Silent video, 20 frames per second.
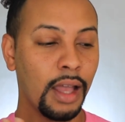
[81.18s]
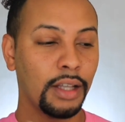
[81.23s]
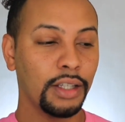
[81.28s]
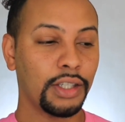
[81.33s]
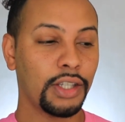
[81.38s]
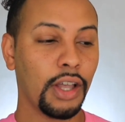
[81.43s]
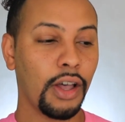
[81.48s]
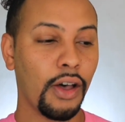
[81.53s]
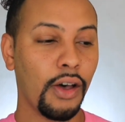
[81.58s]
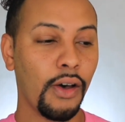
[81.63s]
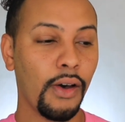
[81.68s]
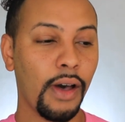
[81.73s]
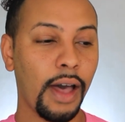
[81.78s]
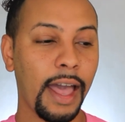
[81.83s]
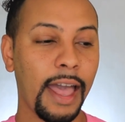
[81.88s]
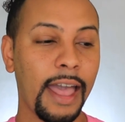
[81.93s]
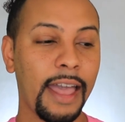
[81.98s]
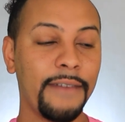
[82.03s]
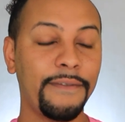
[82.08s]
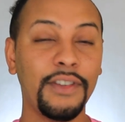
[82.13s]

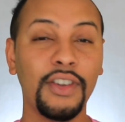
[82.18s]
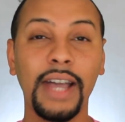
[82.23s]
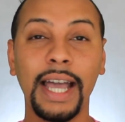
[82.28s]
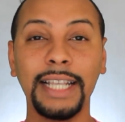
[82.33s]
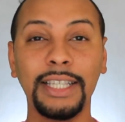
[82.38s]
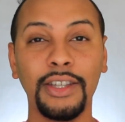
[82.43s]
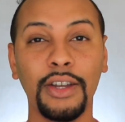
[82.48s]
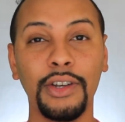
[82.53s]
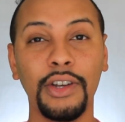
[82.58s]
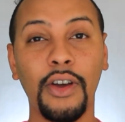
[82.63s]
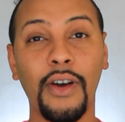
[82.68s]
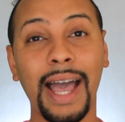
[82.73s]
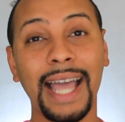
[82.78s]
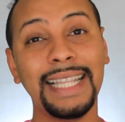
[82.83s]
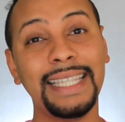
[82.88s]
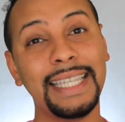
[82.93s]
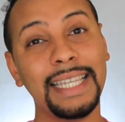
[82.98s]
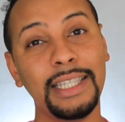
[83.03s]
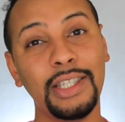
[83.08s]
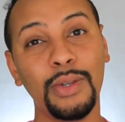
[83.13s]
So if you guys don't know,
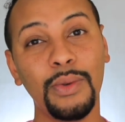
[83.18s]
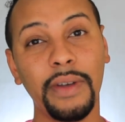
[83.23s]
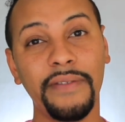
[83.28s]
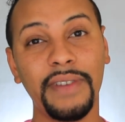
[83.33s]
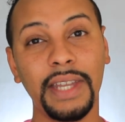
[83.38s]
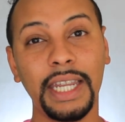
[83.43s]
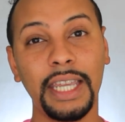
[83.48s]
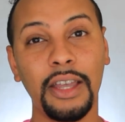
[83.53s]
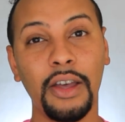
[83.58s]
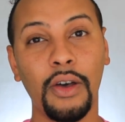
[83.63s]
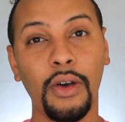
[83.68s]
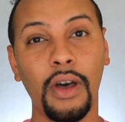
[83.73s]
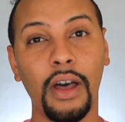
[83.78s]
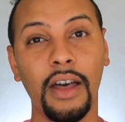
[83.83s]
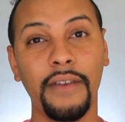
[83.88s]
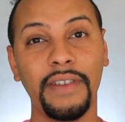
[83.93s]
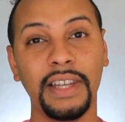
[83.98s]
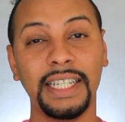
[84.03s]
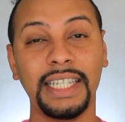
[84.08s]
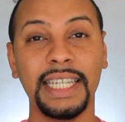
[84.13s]
I did do a video
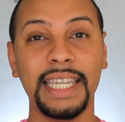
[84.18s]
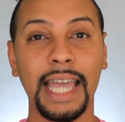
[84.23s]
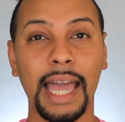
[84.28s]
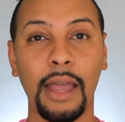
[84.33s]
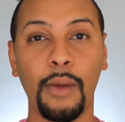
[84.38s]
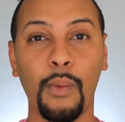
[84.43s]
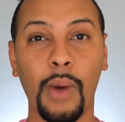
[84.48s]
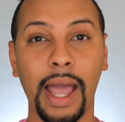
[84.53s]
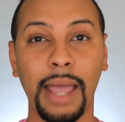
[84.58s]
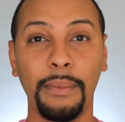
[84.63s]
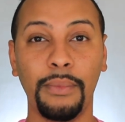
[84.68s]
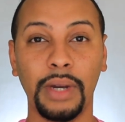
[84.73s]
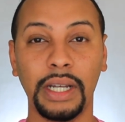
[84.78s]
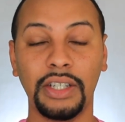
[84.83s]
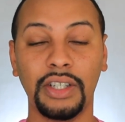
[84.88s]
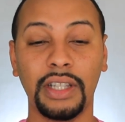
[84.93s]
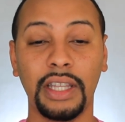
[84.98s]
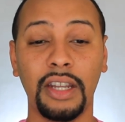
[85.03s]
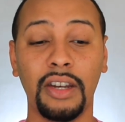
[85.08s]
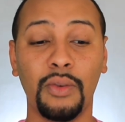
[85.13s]
of a DIY
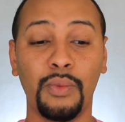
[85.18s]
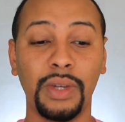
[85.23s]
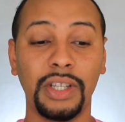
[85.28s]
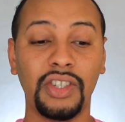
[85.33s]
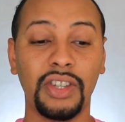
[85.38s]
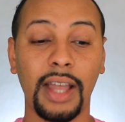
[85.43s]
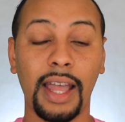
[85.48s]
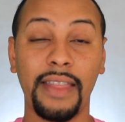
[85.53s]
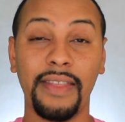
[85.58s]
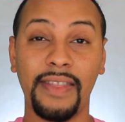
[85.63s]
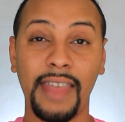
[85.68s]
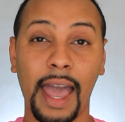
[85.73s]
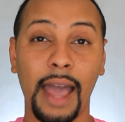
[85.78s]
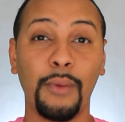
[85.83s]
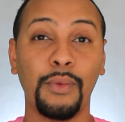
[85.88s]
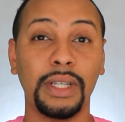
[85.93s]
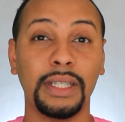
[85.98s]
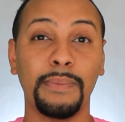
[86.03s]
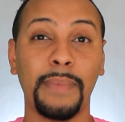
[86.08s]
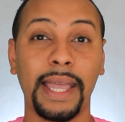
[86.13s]
brush cleaner, which
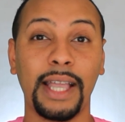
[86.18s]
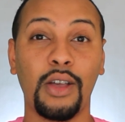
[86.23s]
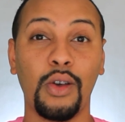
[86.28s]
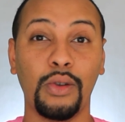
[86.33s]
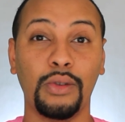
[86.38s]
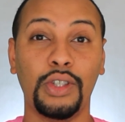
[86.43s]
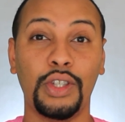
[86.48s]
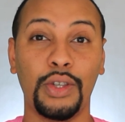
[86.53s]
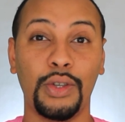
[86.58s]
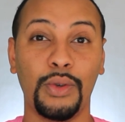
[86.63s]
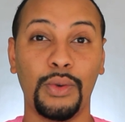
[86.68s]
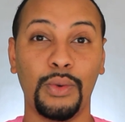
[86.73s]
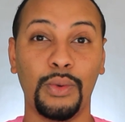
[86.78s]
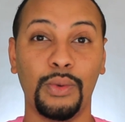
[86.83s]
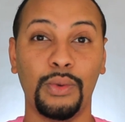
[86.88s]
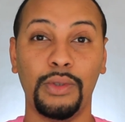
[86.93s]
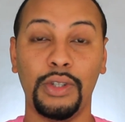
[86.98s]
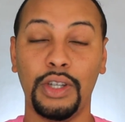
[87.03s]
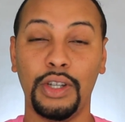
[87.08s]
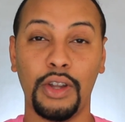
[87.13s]
that was my
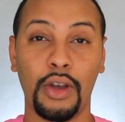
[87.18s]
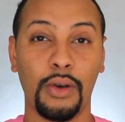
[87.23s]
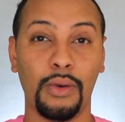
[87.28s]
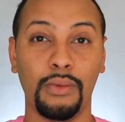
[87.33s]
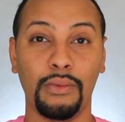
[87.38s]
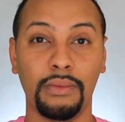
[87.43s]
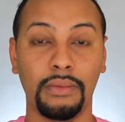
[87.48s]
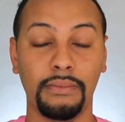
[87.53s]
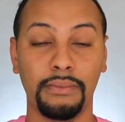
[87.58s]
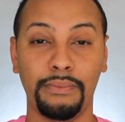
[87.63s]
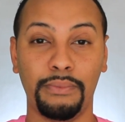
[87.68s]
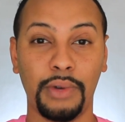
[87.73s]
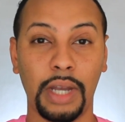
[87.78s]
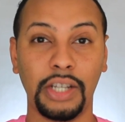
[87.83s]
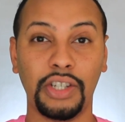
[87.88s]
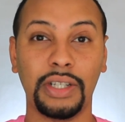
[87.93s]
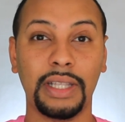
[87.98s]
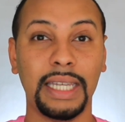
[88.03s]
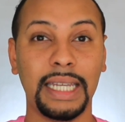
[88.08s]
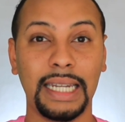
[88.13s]
go-to, you know,
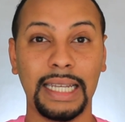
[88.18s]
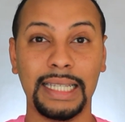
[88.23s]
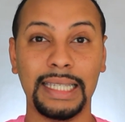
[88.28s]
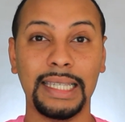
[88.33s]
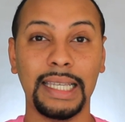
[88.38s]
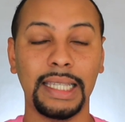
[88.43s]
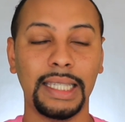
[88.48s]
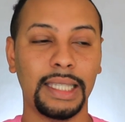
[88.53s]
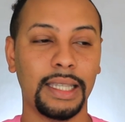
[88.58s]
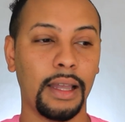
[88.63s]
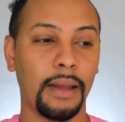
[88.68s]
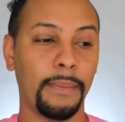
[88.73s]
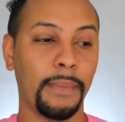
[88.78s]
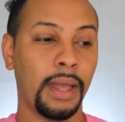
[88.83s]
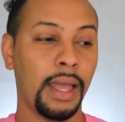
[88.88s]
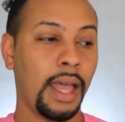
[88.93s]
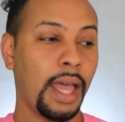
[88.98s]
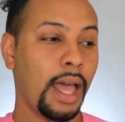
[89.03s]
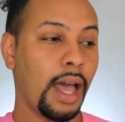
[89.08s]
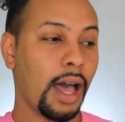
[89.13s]
brush cleaning
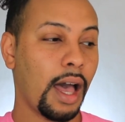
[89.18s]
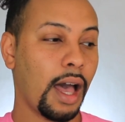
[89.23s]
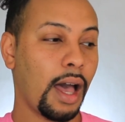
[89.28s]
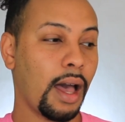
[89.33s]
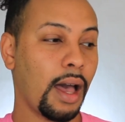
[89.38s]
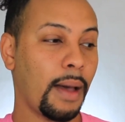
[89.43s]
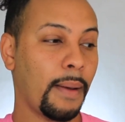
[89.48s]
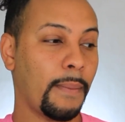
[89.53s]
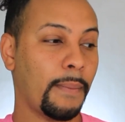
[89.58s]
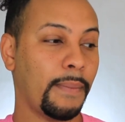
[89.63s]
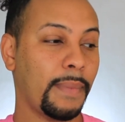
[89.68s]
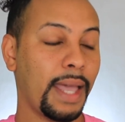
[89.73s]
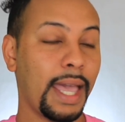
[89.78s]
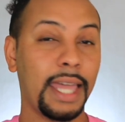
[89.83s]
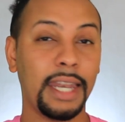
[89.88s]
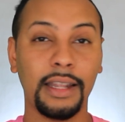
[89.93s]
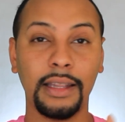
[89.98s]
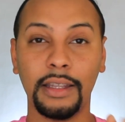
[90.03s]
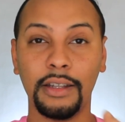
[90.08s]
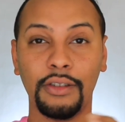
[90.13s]
system,
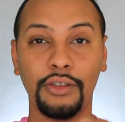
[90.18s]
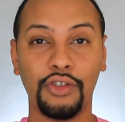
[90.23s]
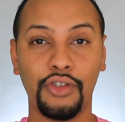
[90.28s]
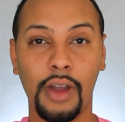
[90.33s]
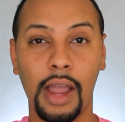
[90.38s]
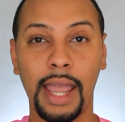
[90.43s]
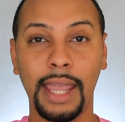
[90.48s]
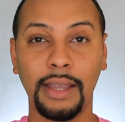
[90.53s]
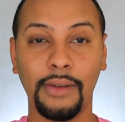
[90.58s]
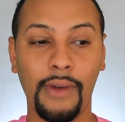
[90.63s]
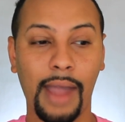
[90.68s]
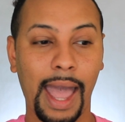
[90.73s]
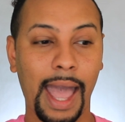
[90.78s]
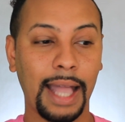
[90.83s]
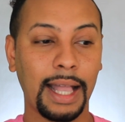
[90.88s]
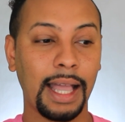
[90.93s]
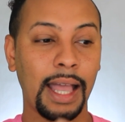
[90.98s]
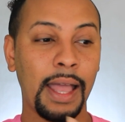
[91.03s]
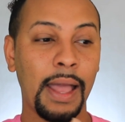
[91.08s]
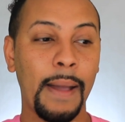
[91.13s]
and a little drying
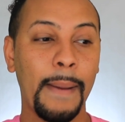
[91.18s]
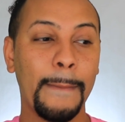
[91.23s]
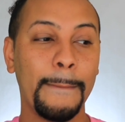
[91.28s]
rack.